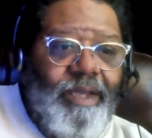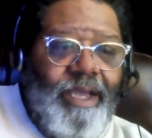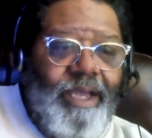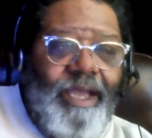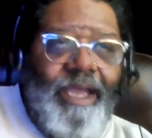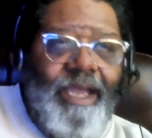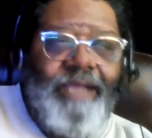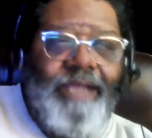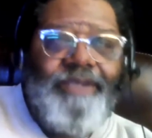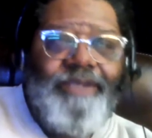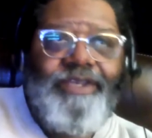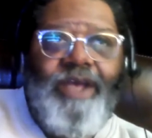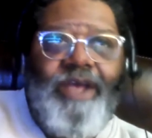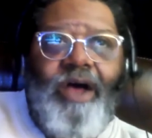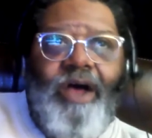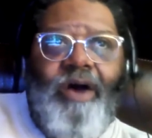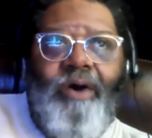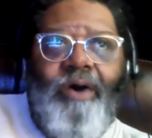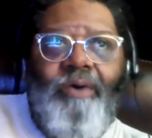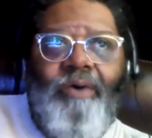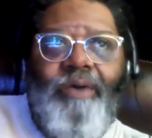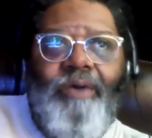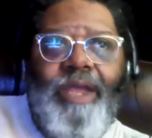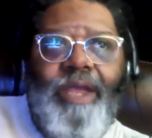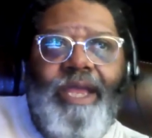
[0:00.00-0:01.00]
And
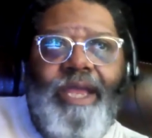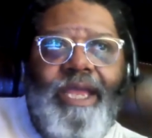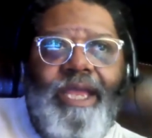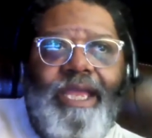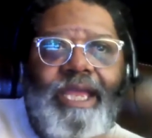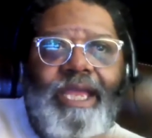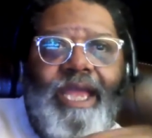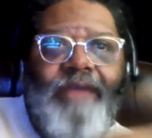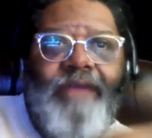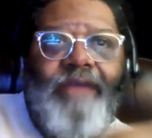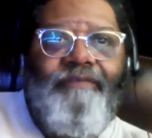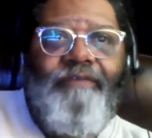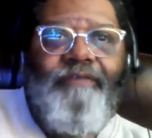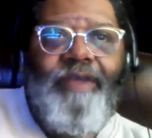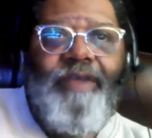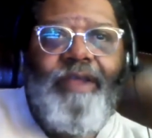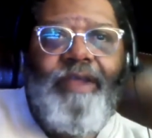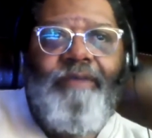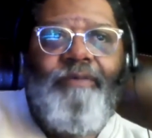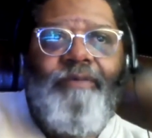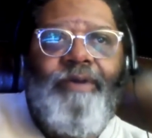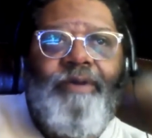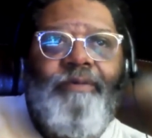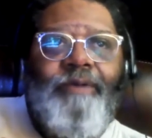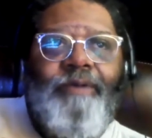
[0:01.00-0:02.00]
so, if
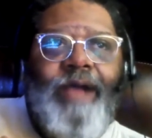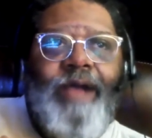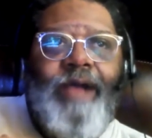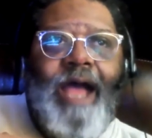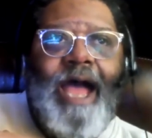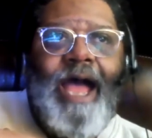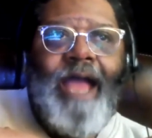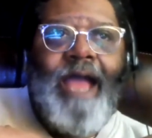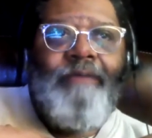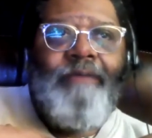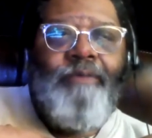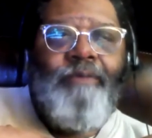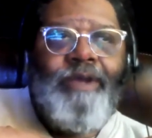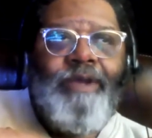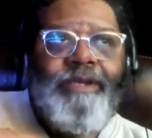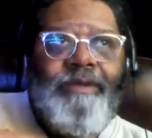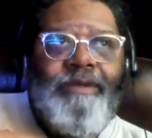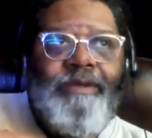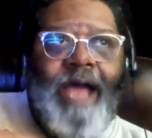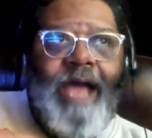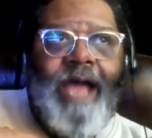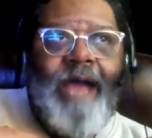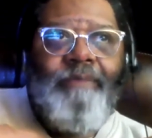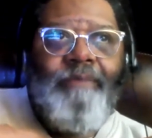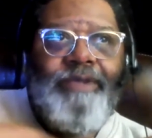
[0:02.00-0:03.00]
it, I would
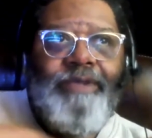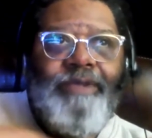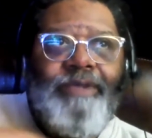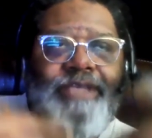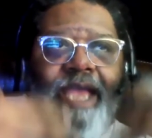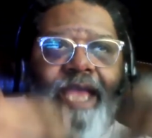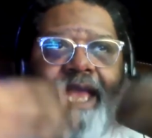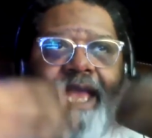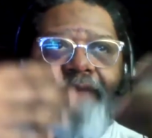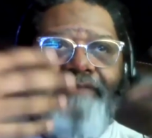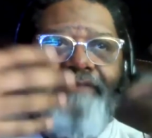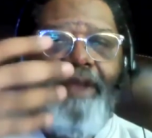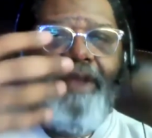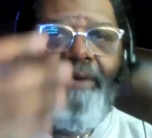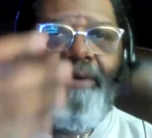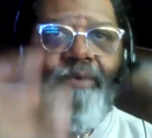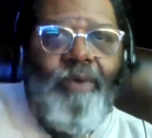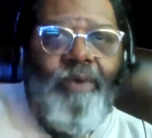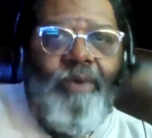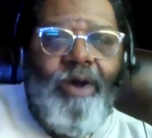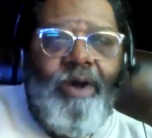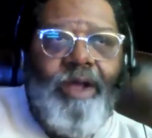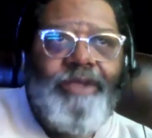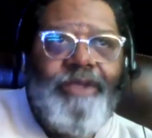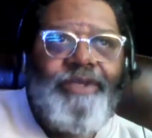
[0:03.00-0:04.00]
I would say if they
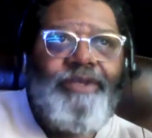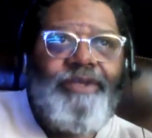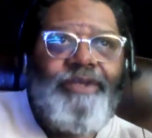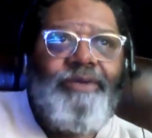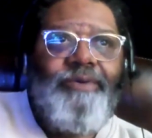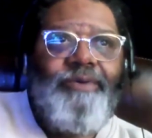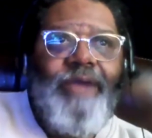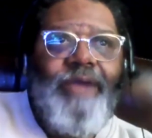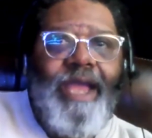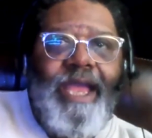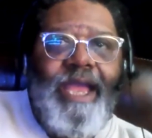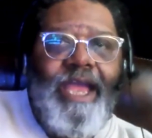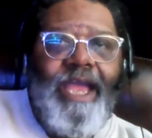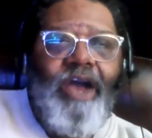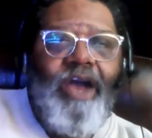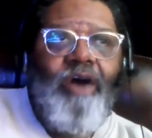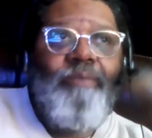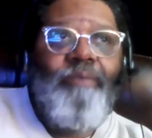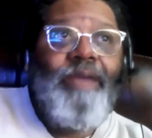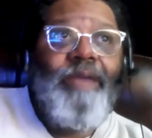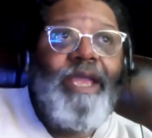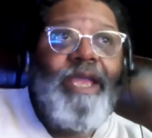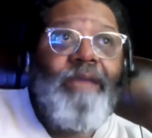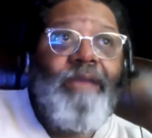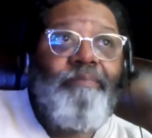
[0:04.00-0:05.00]
want to help
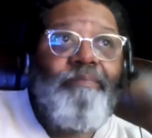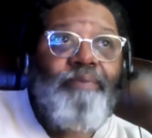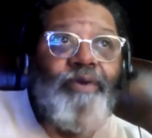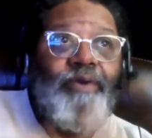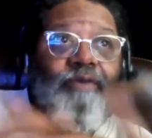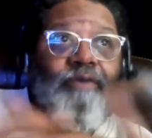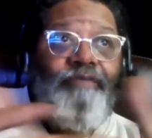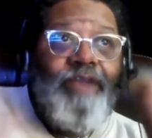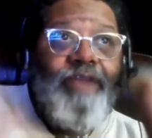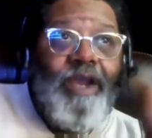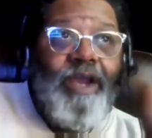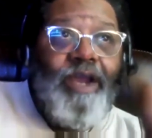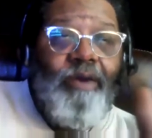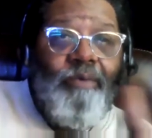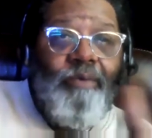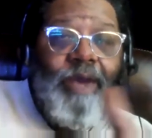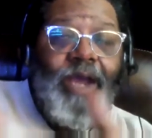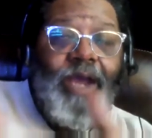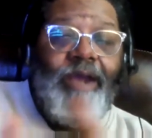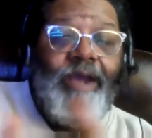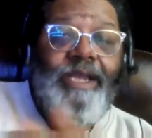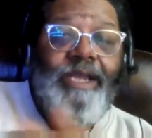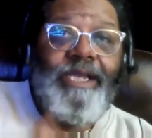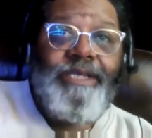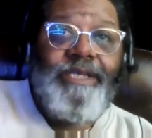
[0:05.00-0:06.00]
improve their
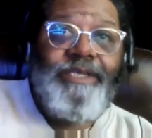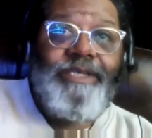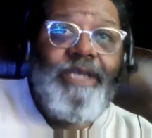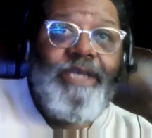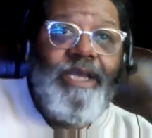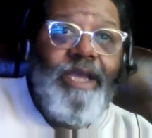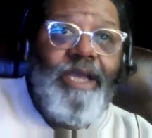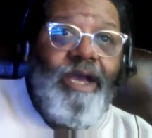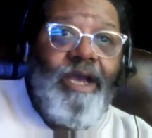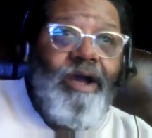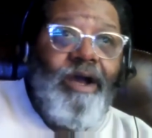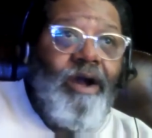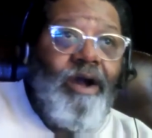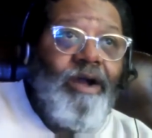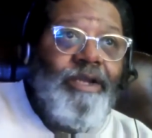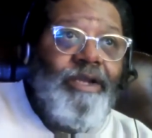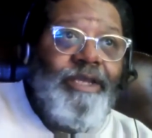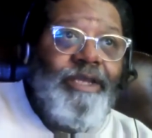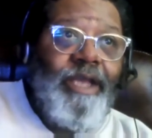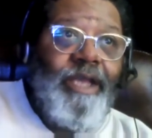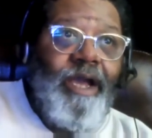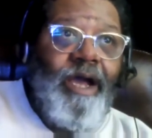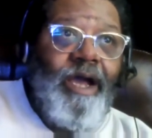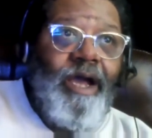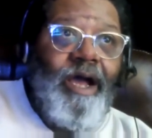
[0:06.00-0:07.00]
awareness or
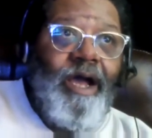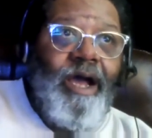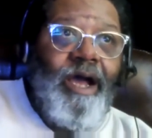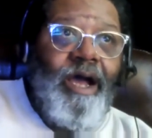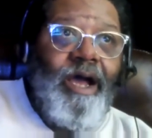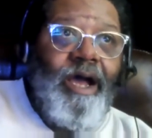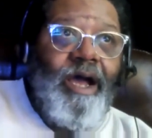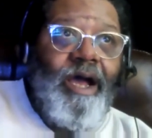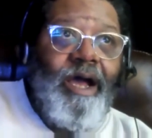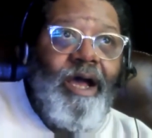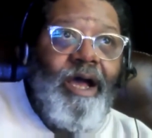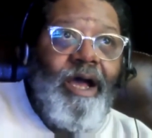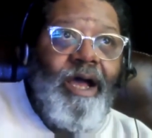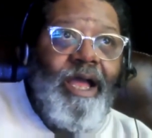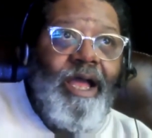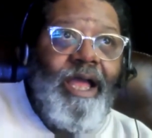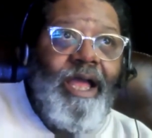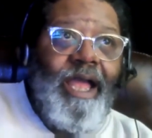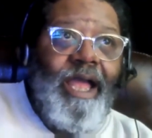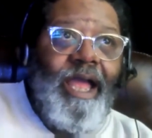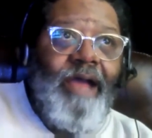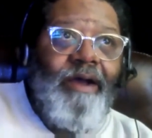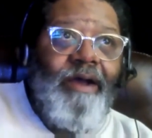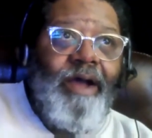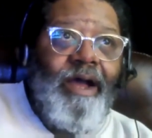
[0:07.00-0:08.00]
uh,
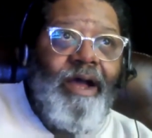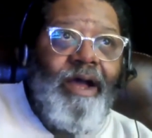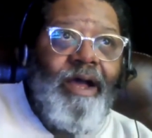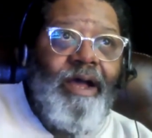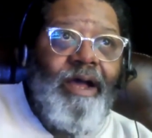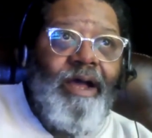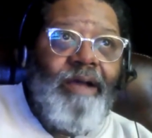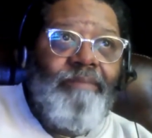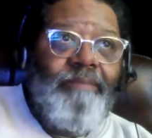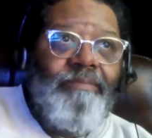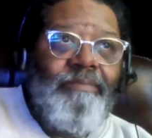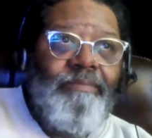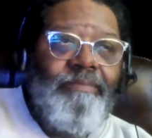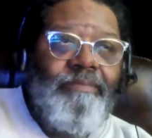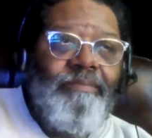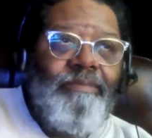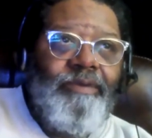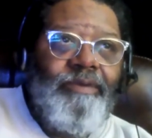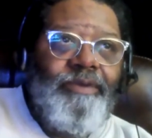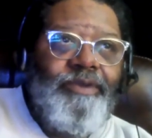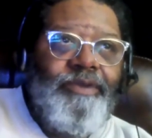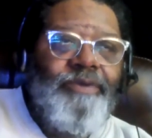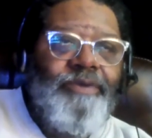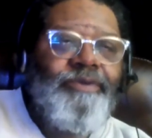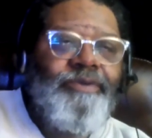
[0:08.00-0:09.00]
uh, uh,
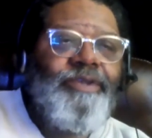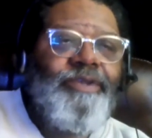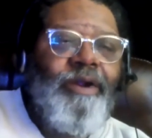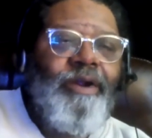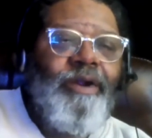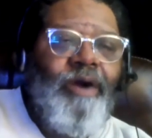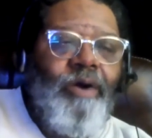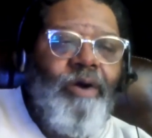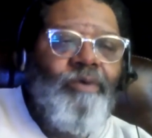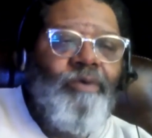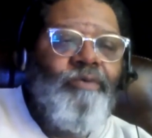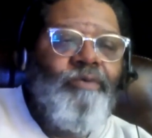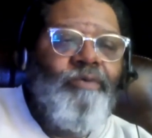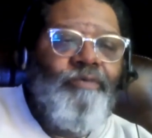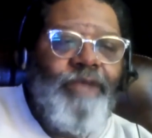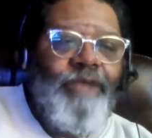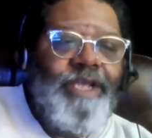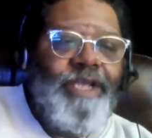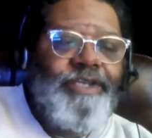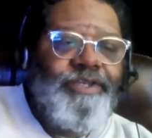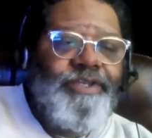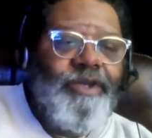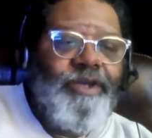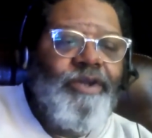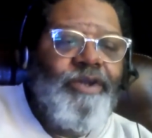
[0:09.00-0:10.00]
do their own
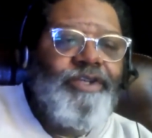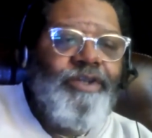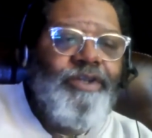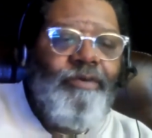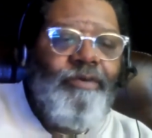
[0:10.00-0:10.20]
research